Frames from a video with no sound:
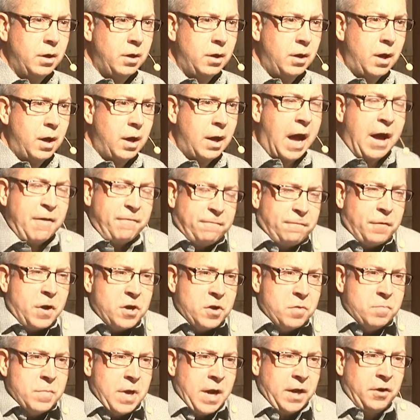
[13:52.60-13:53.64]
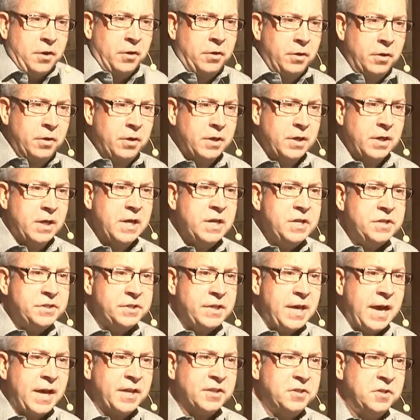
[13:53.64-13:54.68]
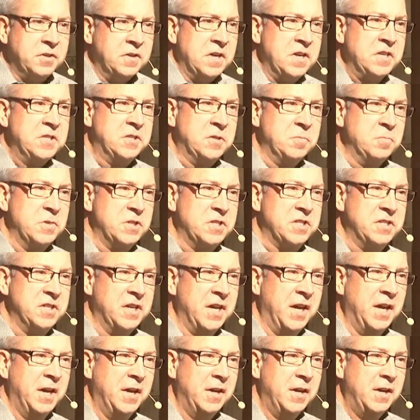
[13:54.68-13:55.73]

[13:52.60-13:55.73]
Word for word: How fundamental is that to intimacy?